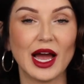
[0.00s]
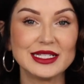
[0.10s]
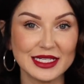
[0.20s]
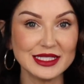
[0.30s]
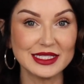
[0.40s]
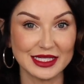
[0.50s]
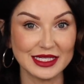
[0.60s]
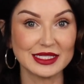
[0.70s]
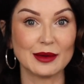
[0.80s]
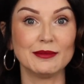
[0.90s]
I did see
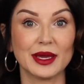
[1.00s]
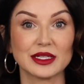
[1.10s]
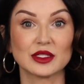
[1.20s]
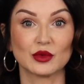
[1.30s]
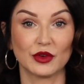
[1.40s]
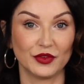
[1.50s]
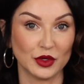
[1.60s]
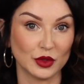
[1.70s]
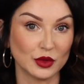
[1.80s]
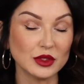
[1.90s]
some mixed
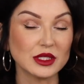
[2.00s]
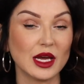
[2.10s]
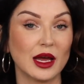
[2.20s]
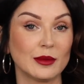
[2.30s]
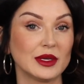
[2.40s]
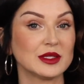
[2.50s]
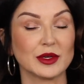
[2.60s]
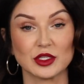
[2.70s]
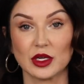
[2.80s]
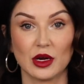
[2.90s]
reviews, especially